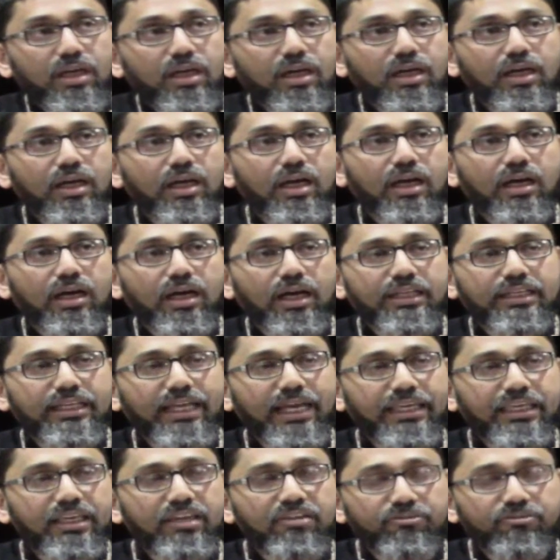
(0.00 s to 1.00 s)
uh, uh, a
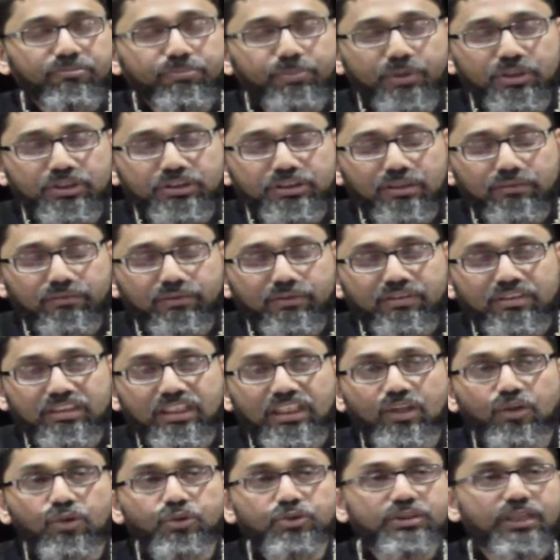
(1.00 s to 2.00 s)
naive person, when
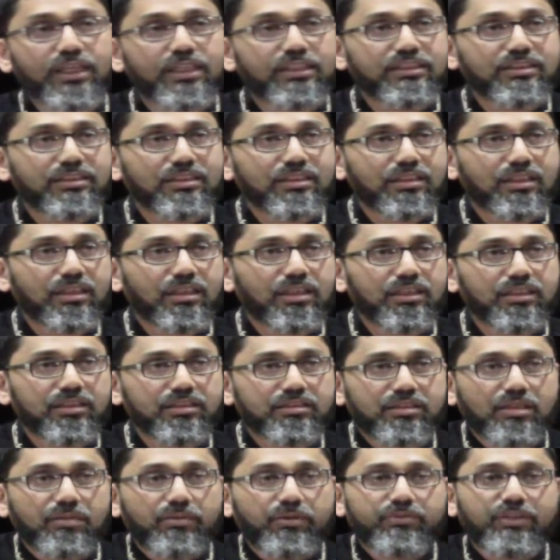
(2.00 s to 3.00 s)
he looks at uh,
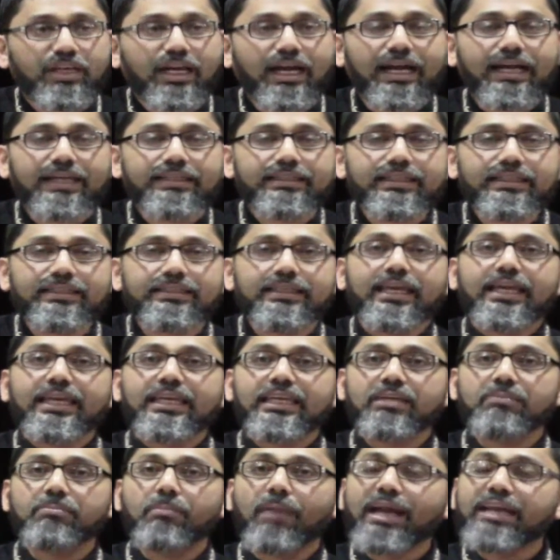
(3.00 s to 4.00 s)
some of the hadith,
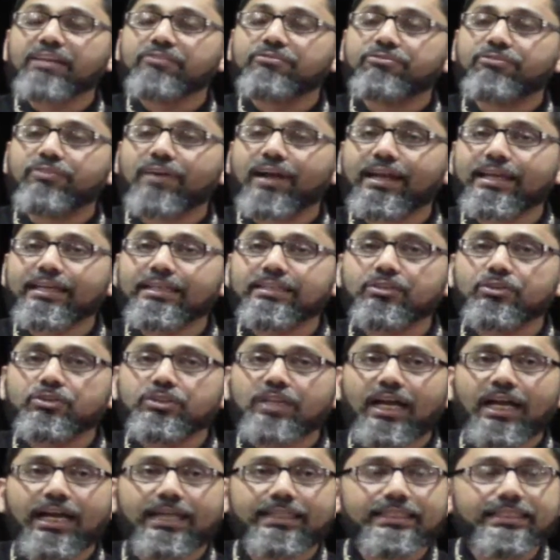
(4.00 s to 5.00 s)
he might find those
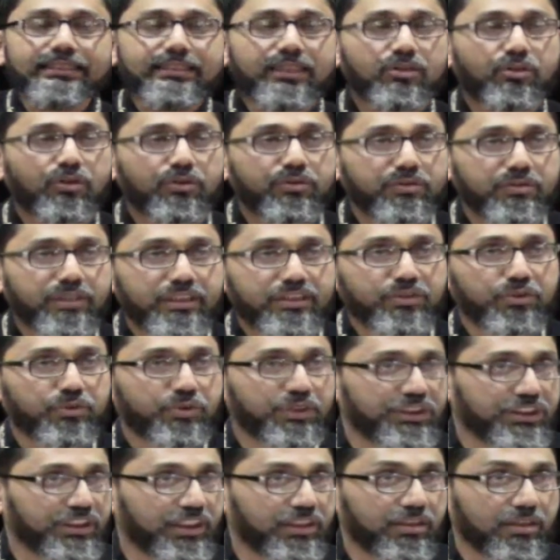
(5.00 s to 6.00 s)
hadith are contradictory to
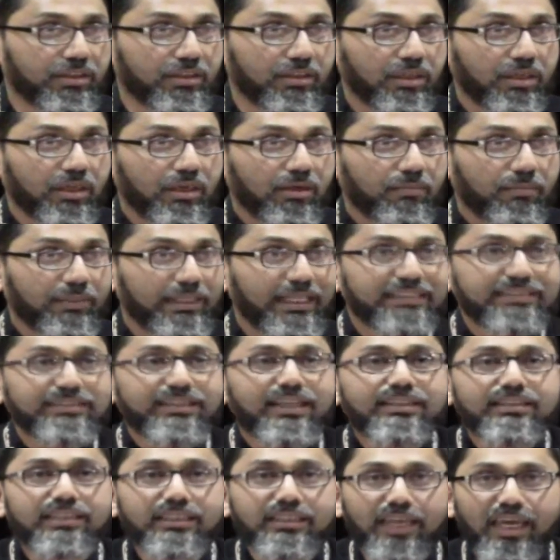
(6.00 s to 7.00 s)
each other. But that's
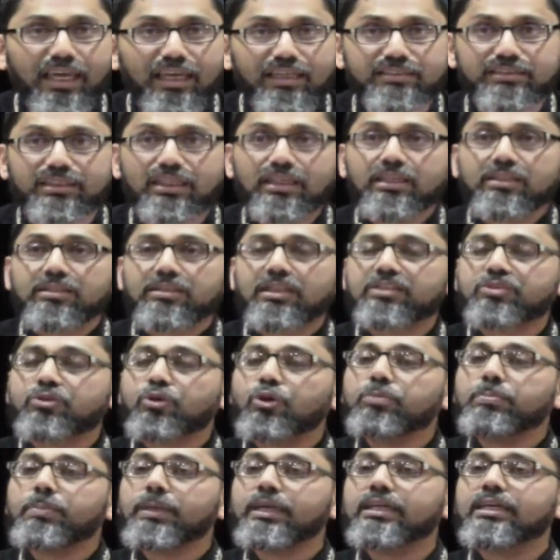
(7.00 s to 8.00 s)
not the case. It
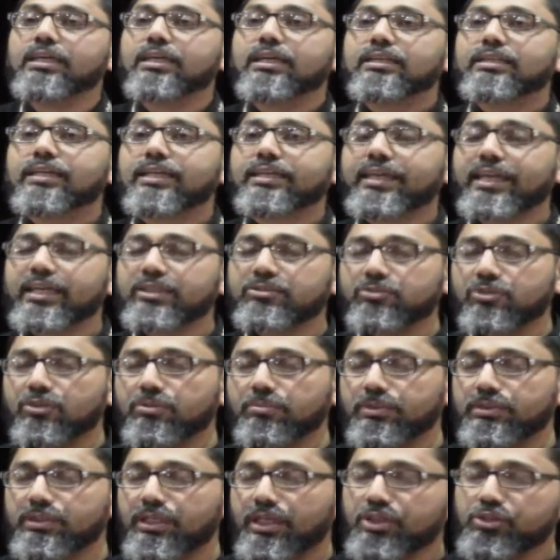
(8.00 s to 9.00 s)
could be, the case could
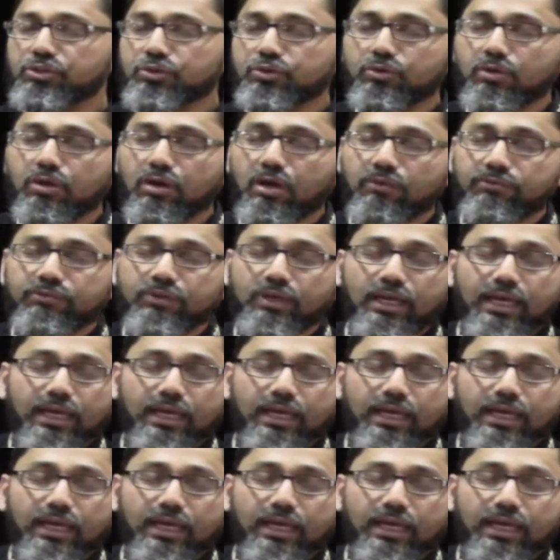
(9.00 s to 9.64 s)
be the issue of